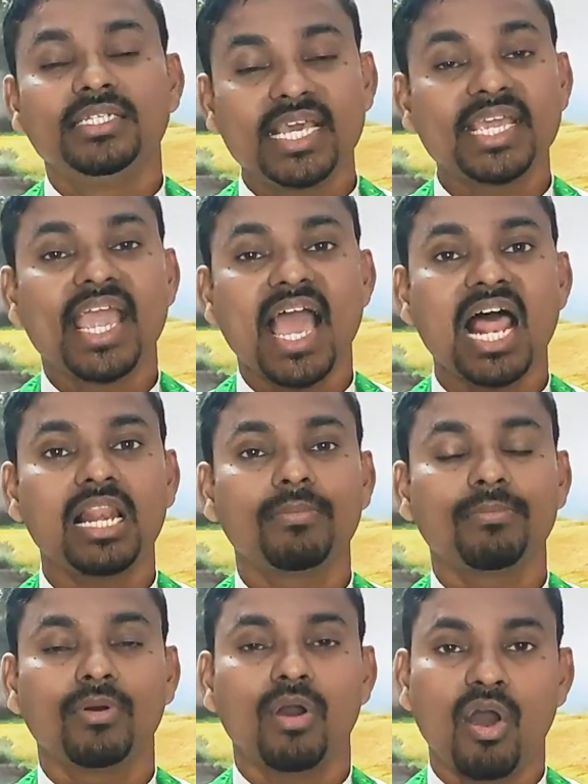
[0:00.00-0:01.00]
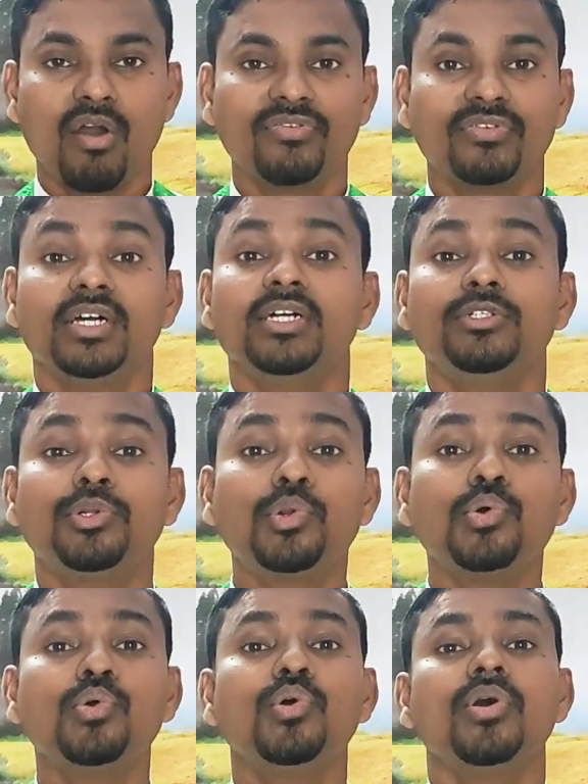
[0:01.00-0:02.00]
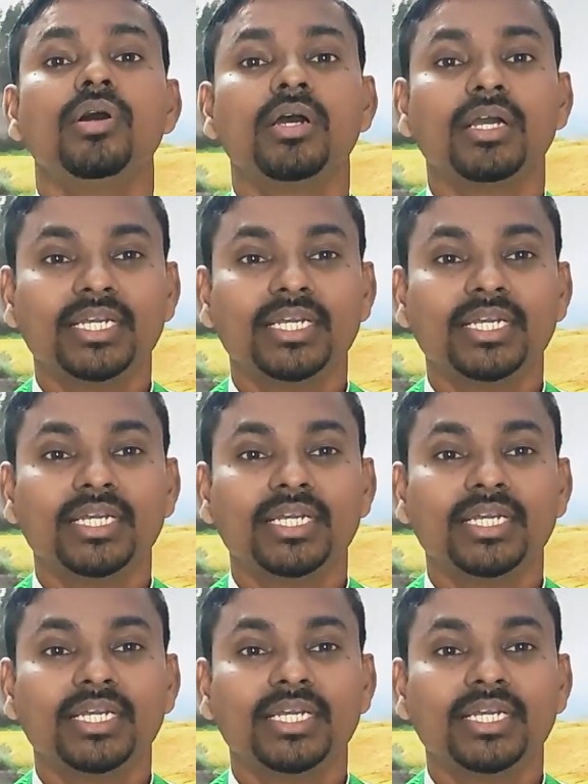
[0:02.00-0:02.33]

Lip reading: take help of true